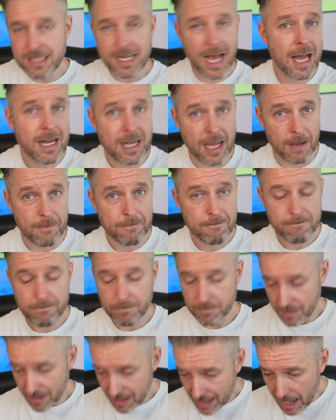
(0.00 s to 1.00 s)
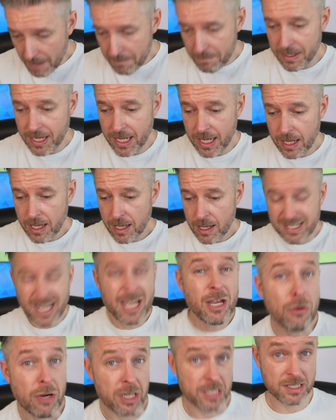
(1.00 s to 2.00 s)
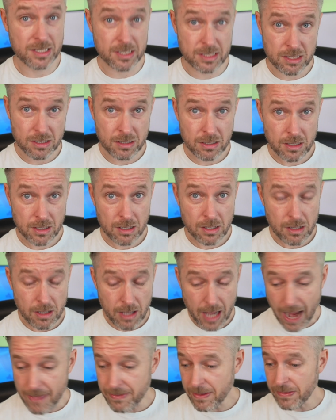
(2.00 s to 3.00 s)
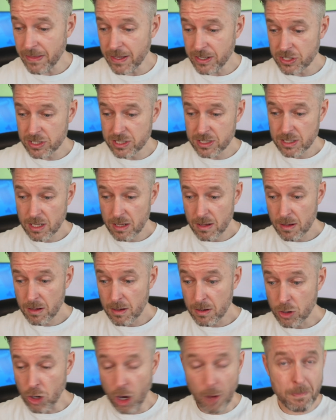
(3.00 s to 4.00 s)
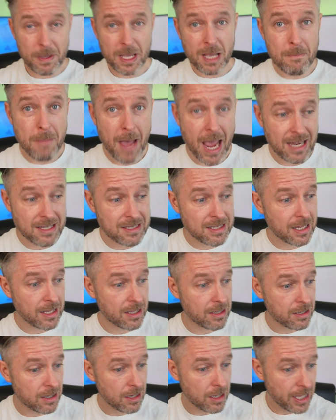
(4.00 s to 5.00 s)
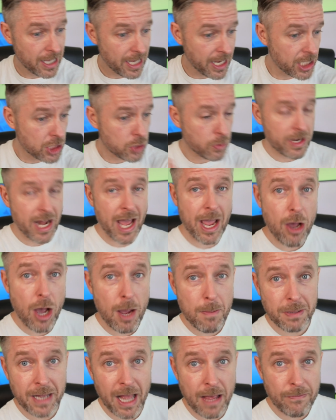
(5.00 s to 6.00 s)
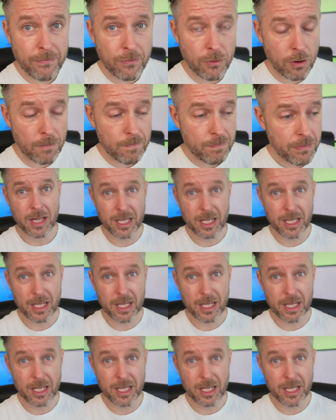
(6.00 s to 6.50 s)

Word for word: data, company secrets, and then they just copy and pasting it into an A I platform.